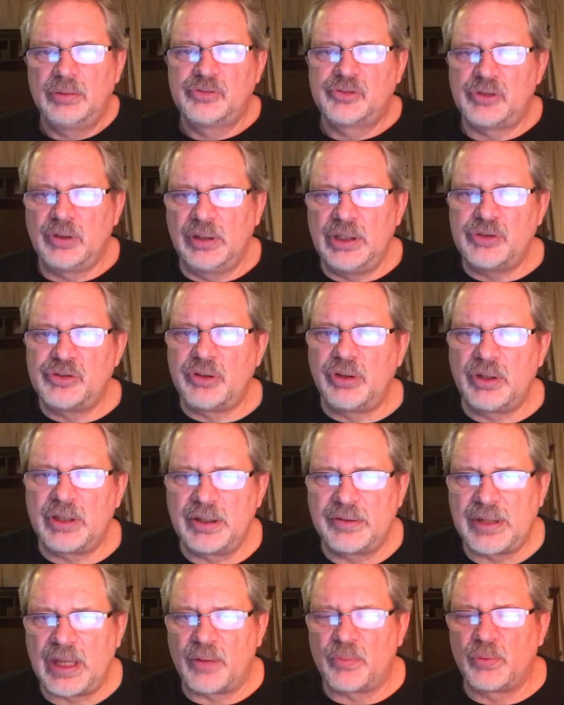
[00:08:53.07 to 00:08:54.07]
So let's look
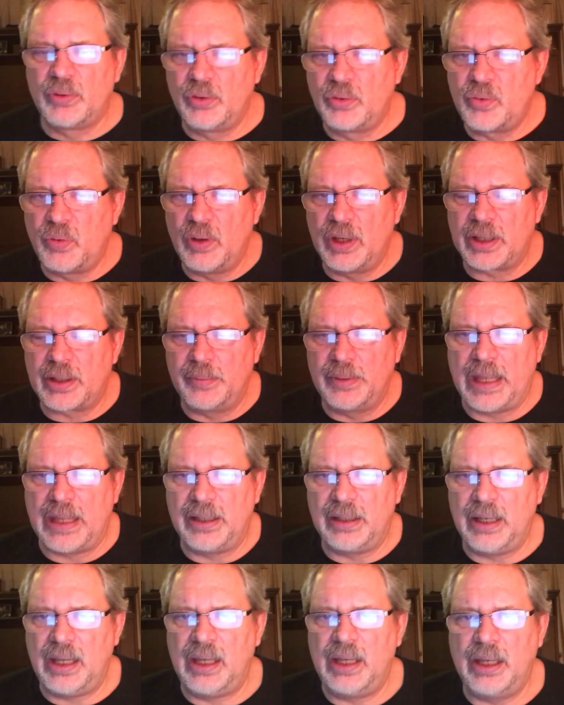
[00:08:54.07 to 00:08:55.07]
at that real quick.
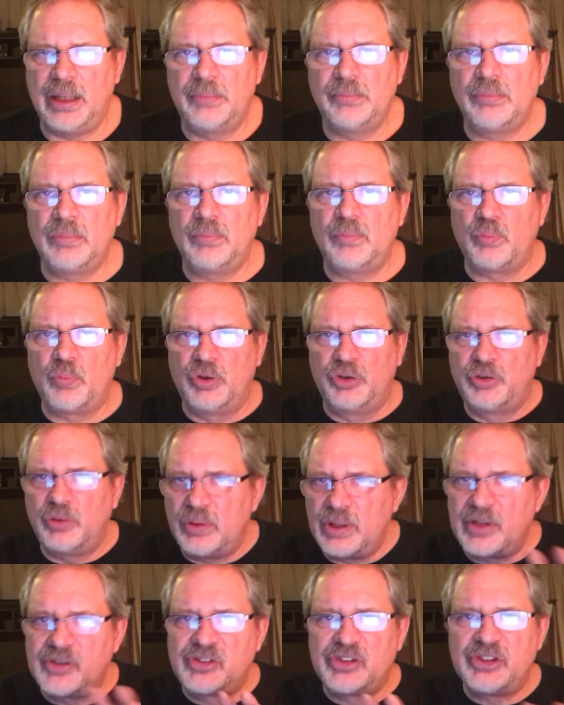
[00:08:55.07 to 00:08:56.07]
And we're
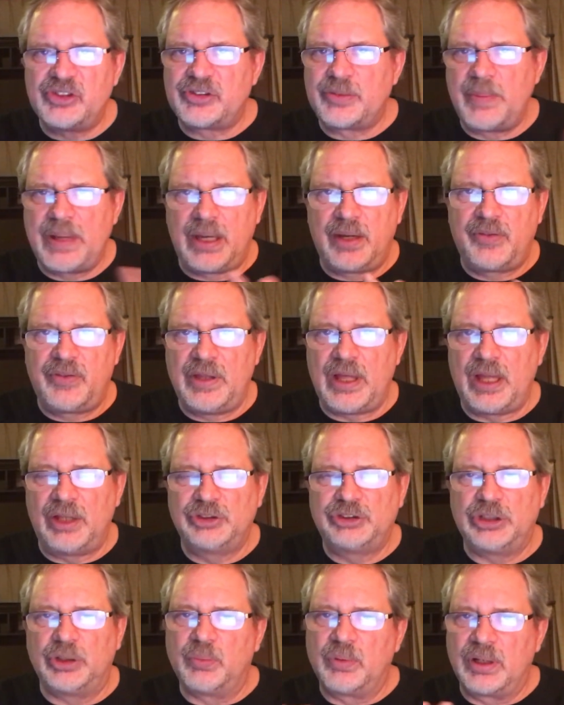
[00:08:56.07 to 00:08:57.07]
doing a systematic
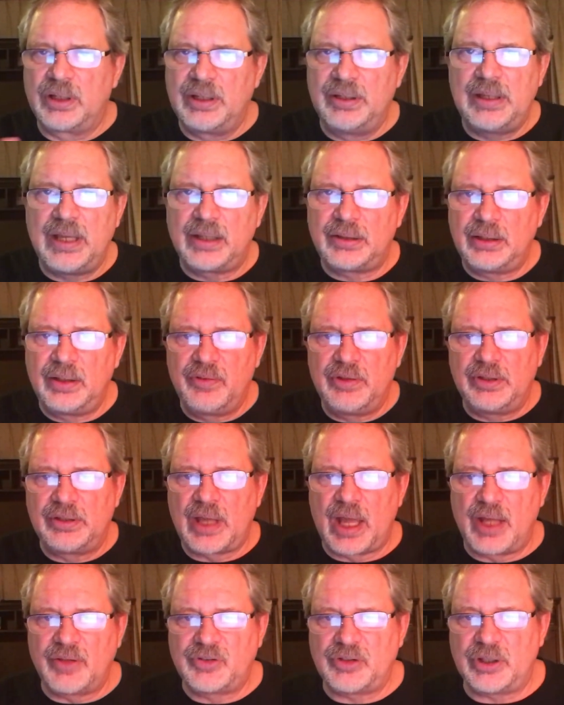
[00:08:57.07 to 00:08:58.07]
theology here. We're connecting the
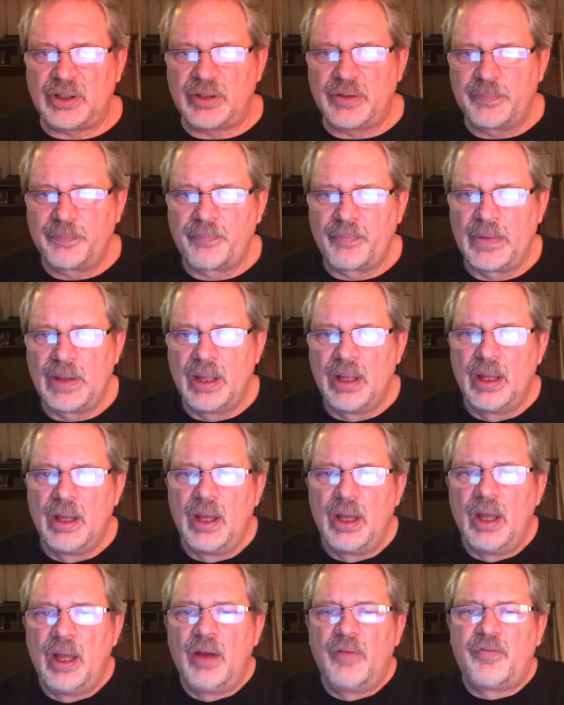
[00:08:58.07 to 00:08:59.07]
dots here.
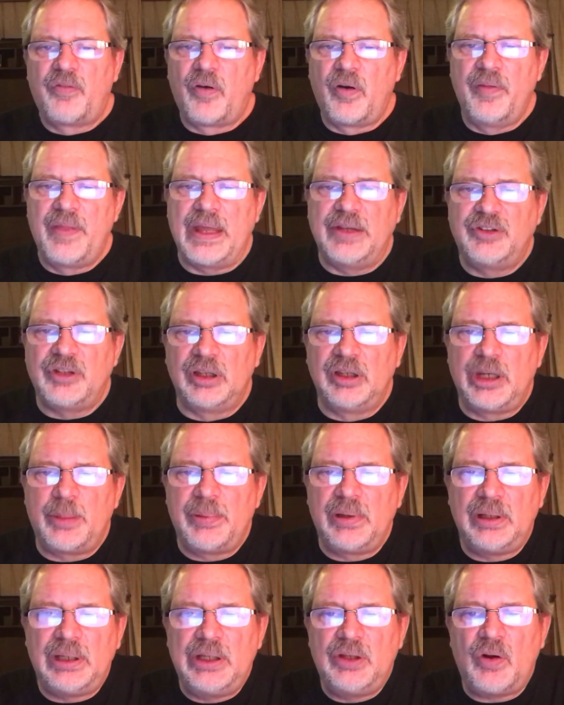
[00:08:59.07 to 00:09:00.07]
For they
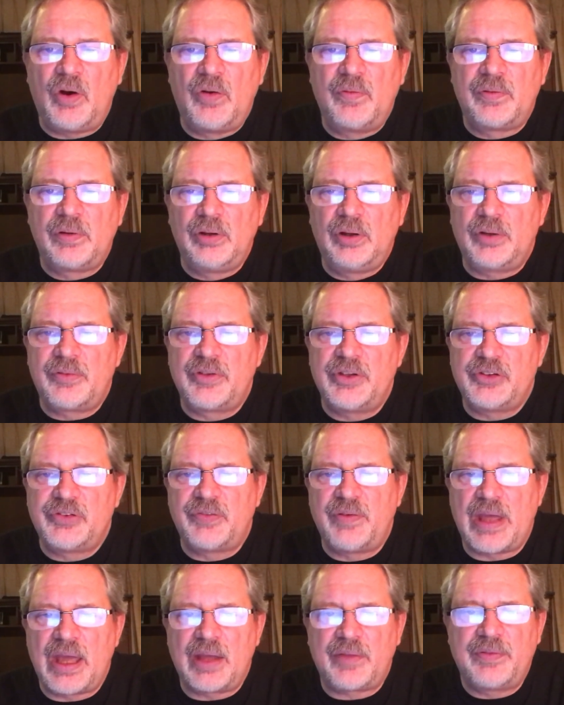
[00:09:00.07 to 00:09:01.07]
deliberately overlooked this
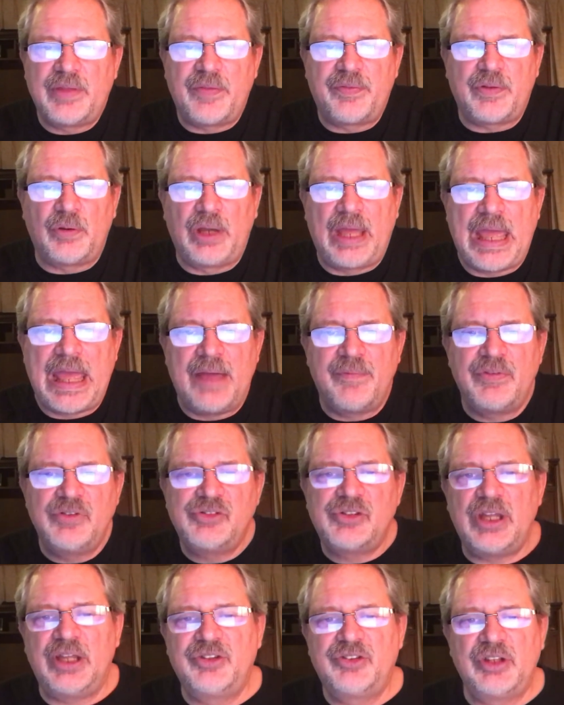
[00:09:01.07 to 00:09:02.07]
fact that the
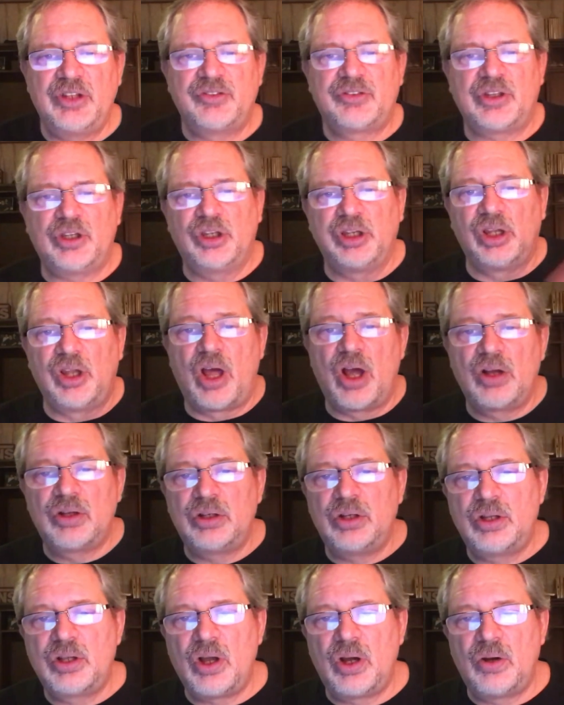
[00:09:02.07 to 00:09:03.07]
heavens existed
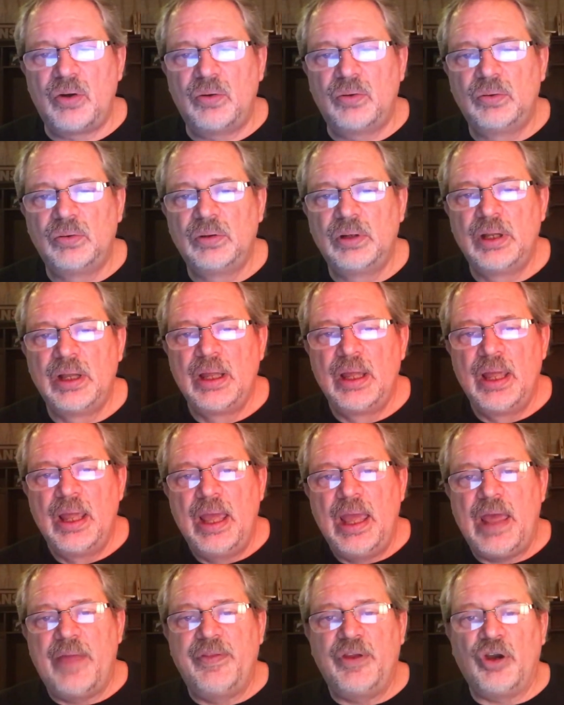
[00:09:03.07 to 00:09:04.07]
long ago,
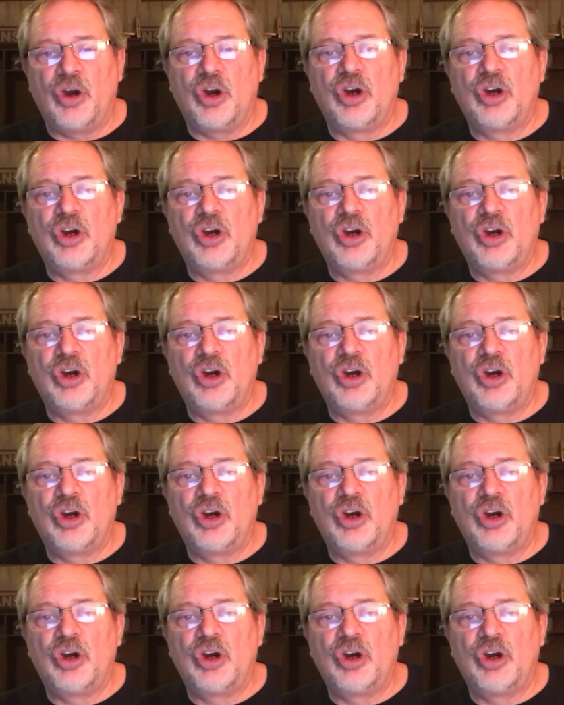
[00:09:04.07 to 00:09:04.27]
and the